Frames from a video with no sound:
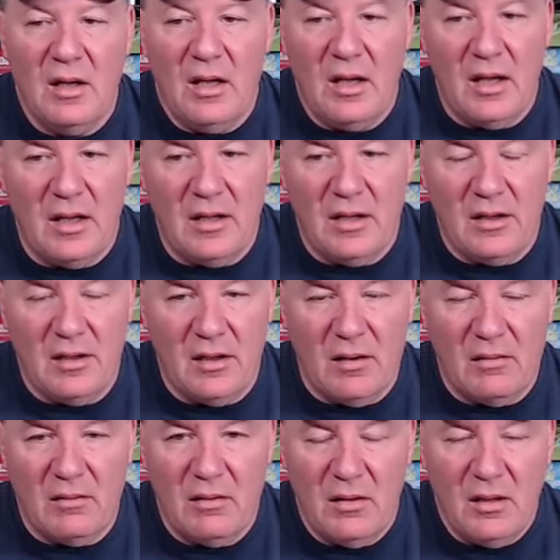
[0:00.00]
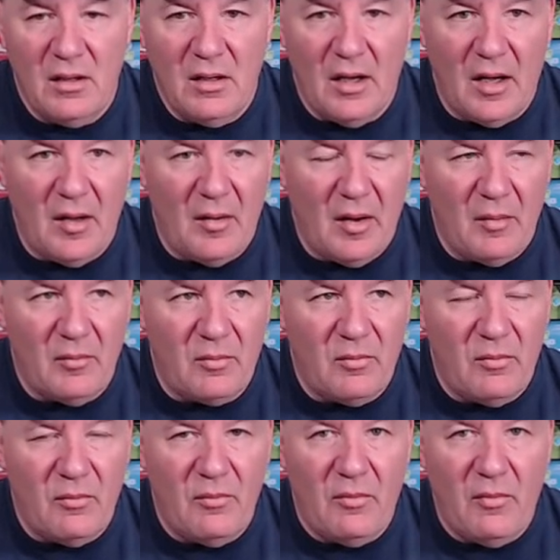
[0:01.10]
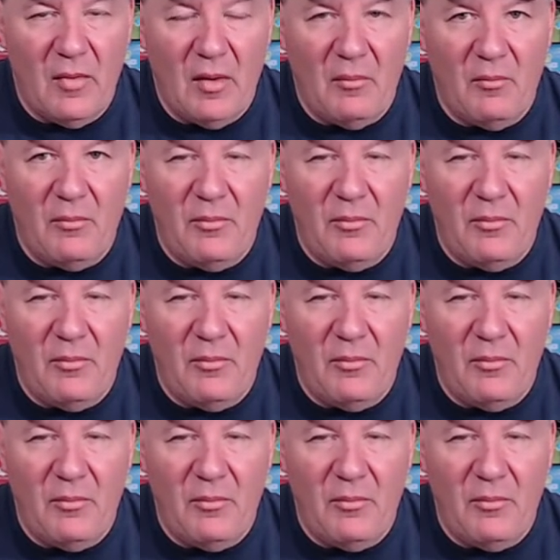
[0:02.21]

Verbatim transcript: and you know I, am I'm